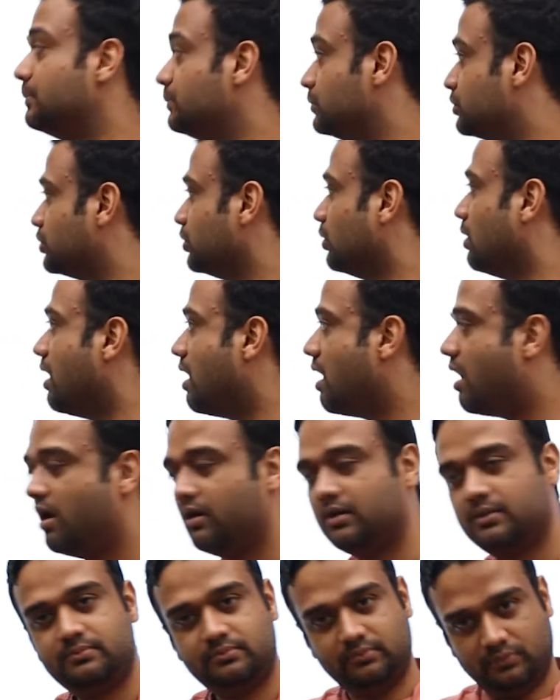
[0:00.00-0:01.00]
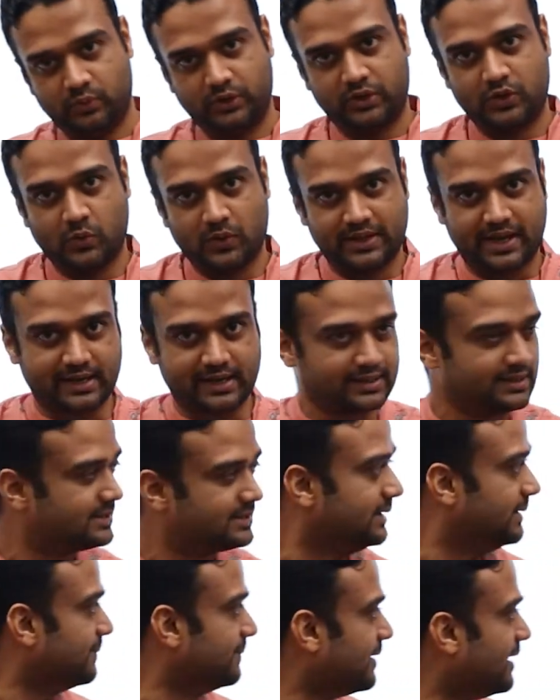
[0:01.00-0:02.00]
So arm, we know what that is,
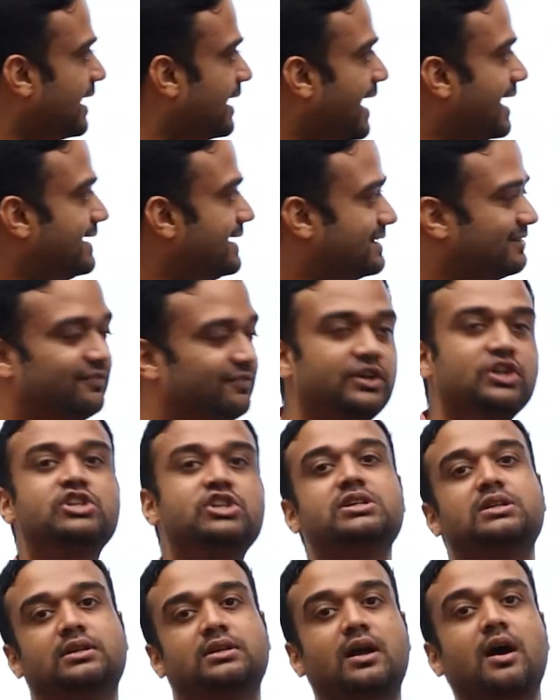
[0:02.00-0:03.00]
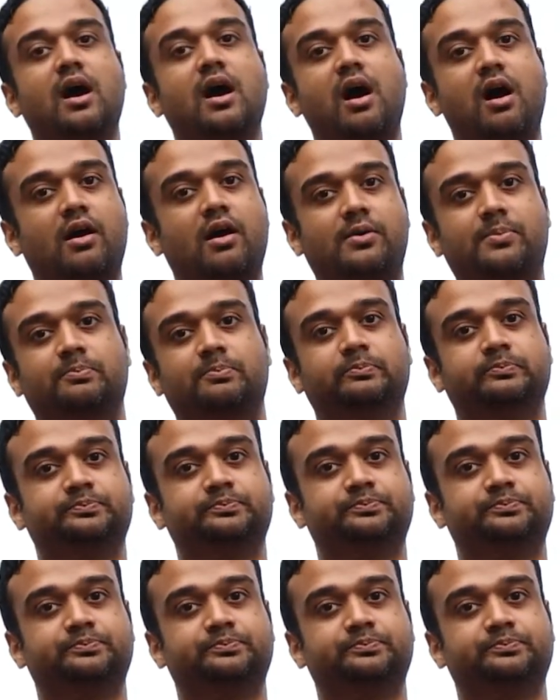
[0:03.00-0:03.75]
and division, arm.